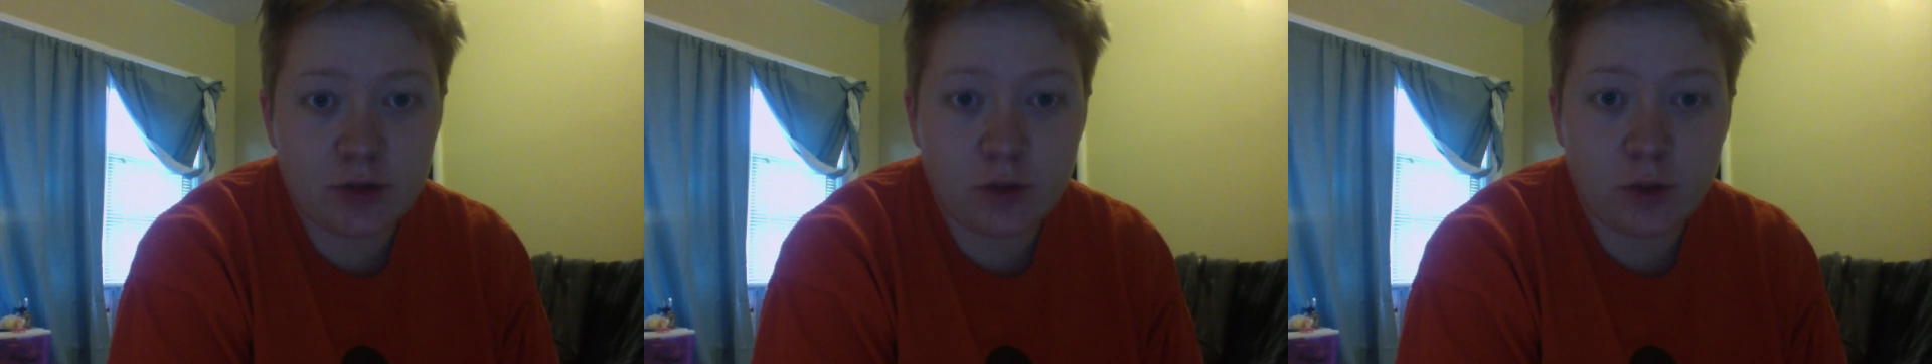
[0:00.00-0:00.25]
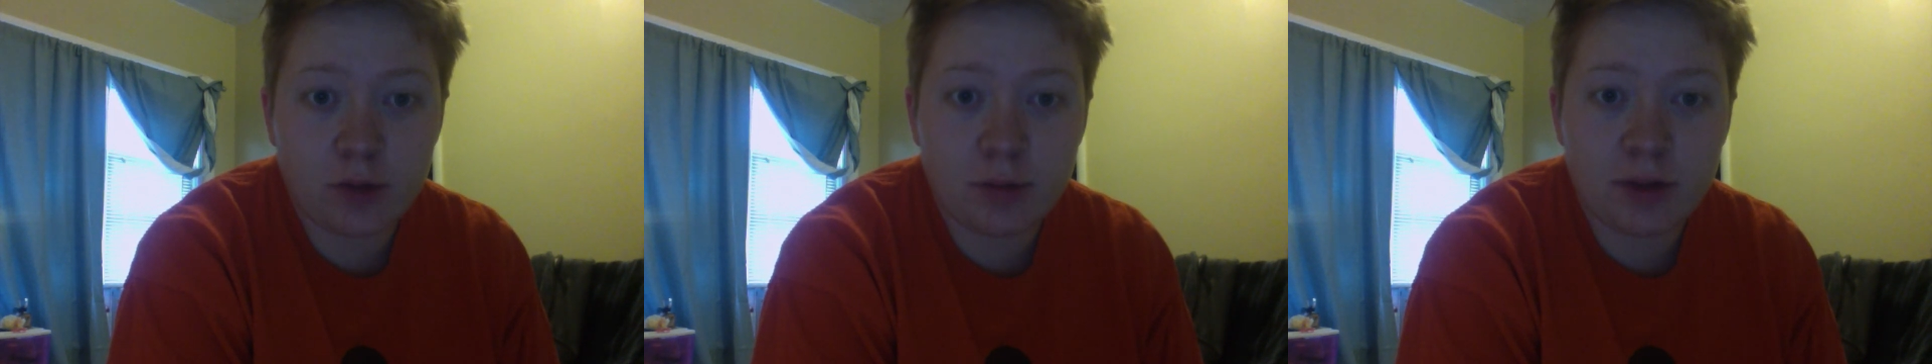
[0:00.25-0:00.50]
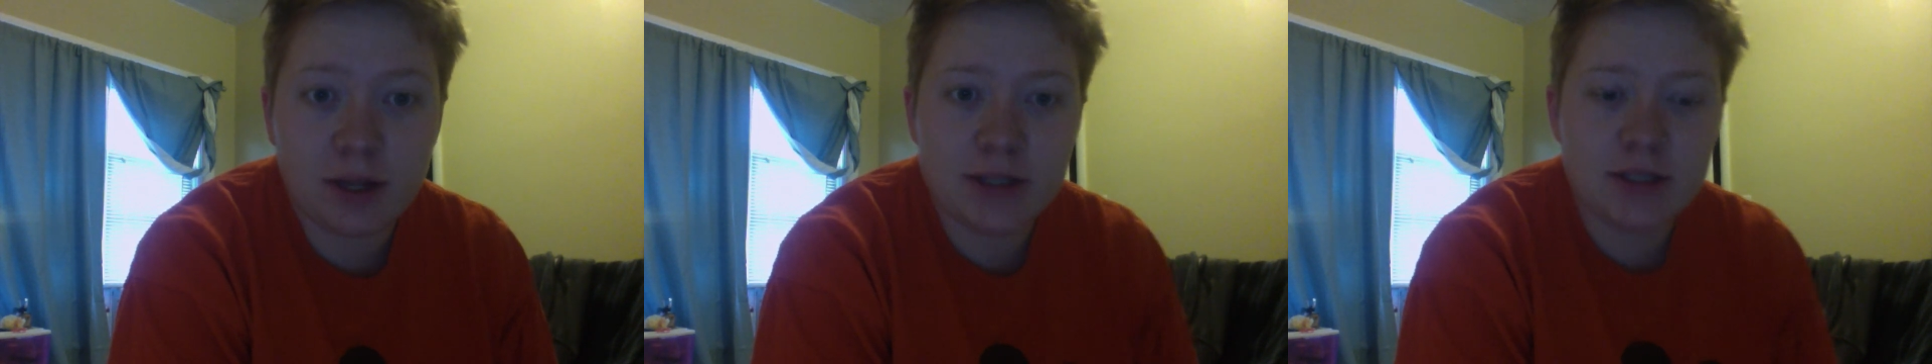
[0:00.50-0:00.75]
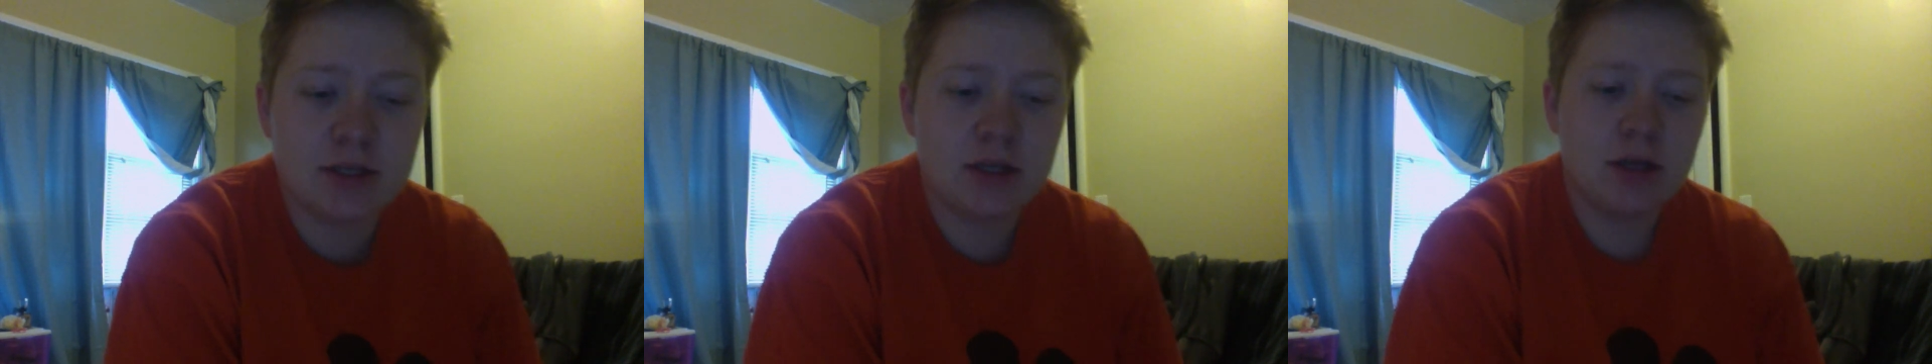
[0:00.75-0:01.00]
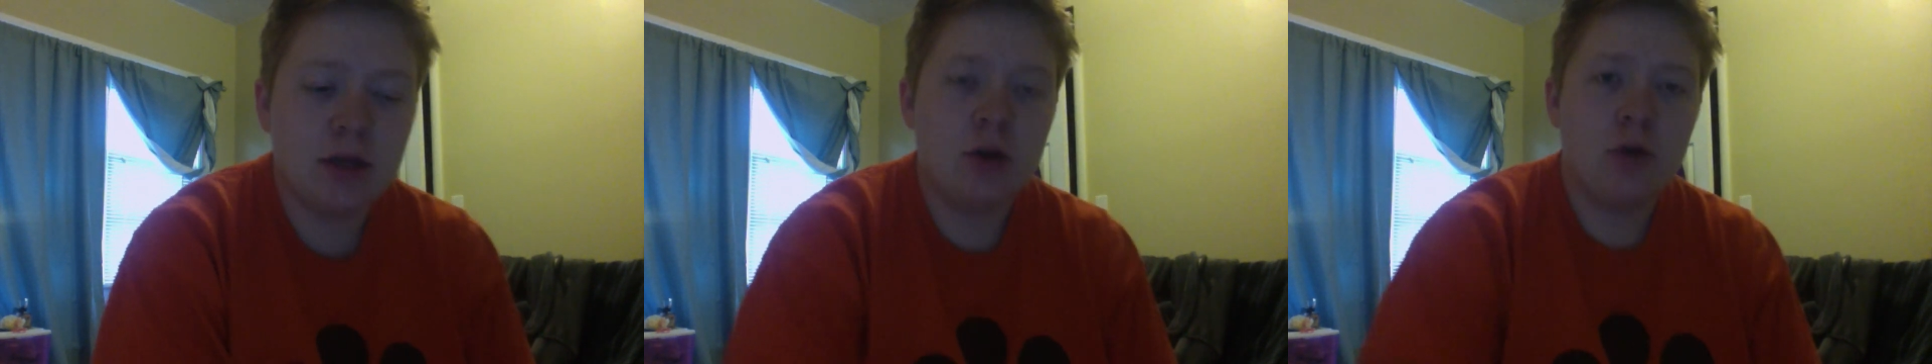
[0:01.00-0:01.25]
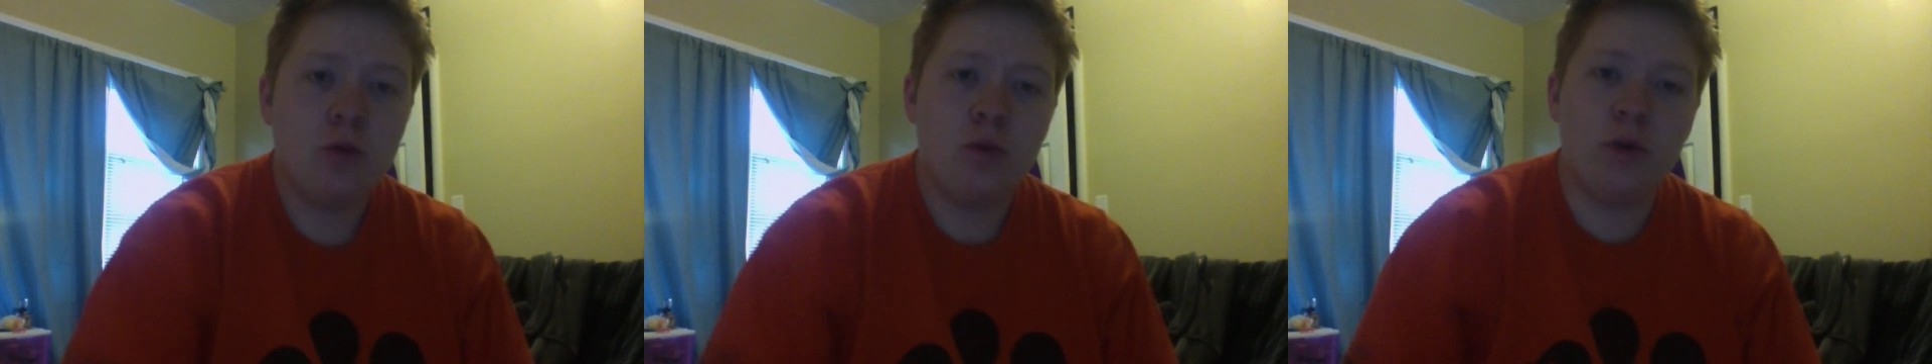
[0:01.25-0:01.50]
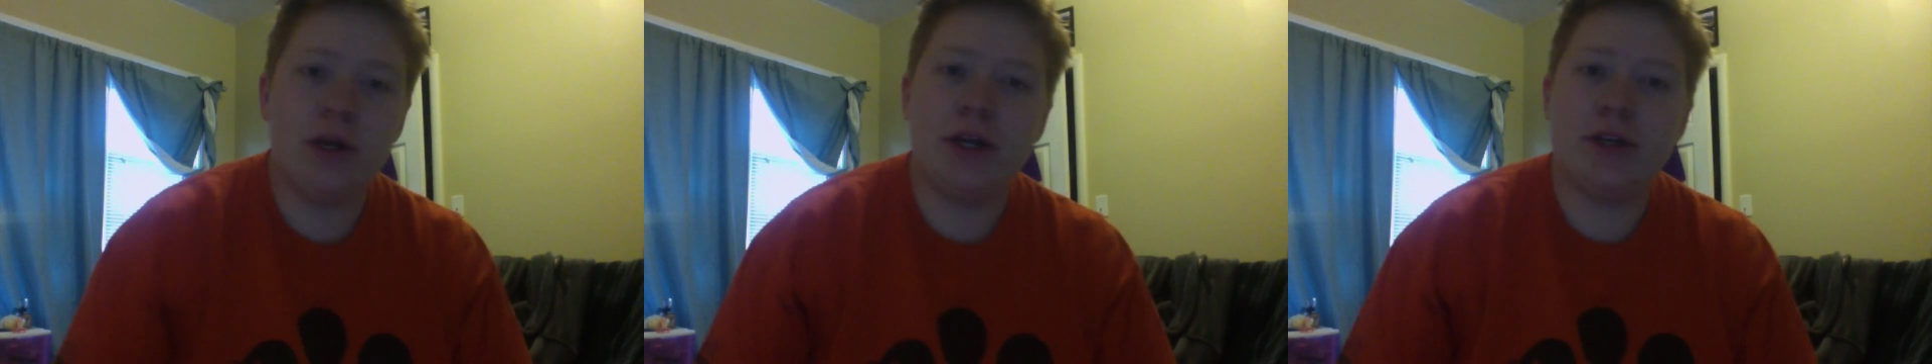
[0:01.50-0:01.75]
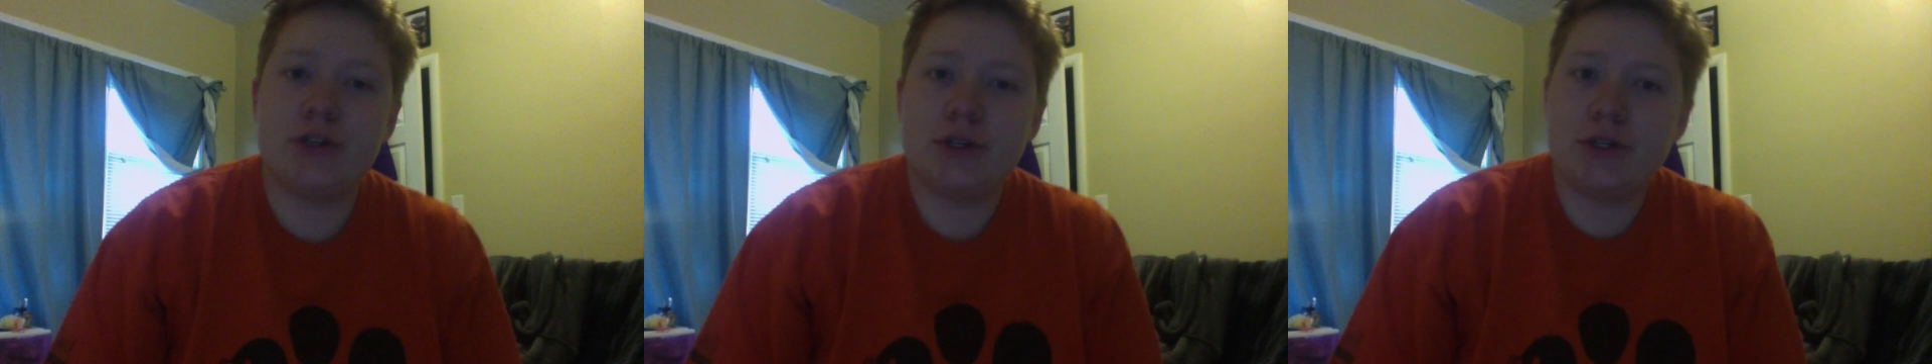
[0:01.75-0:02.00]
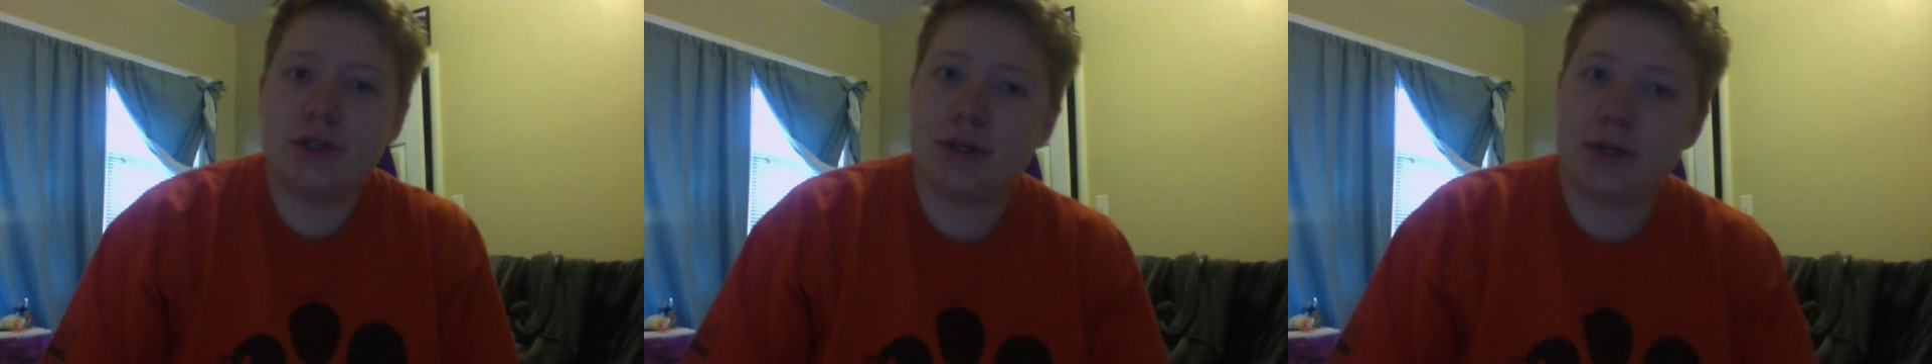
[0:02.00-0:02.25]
the workplace, which